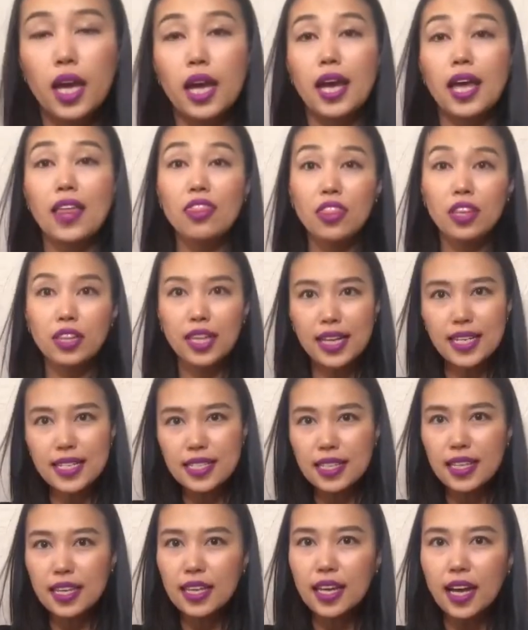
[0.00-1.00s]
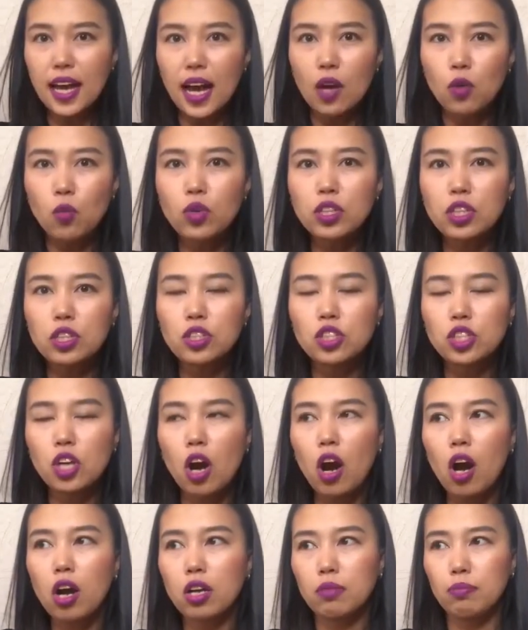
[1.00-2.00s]
And the last thing I want to
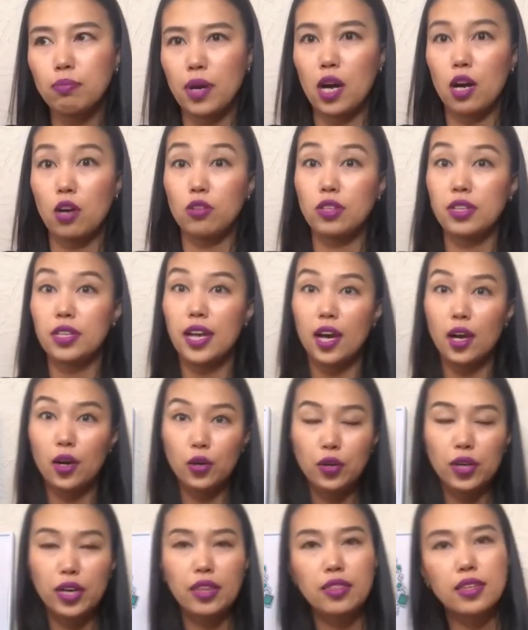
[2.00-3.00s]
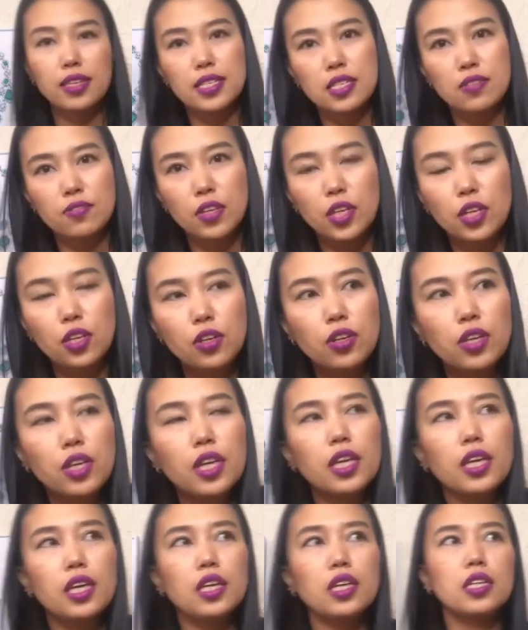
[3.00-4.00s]
talk about now in this video
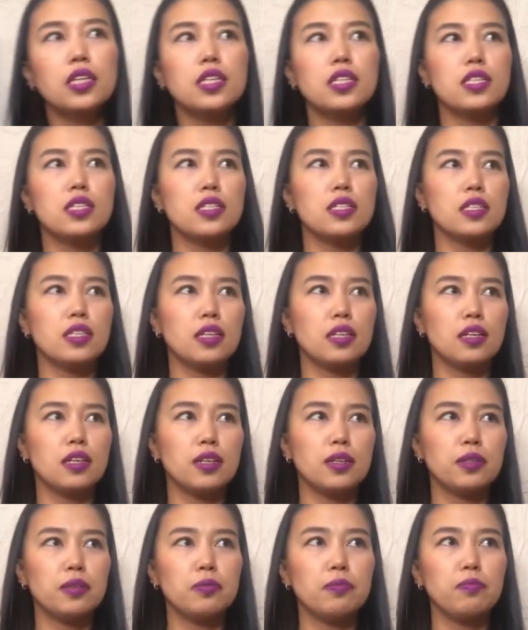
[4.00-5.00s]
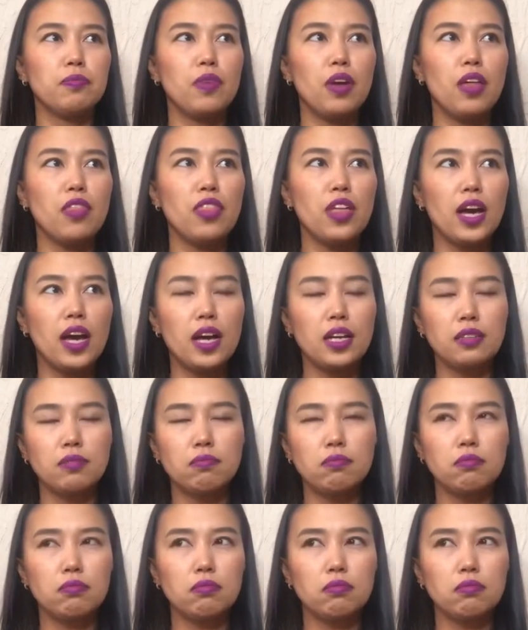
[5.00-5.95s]
is that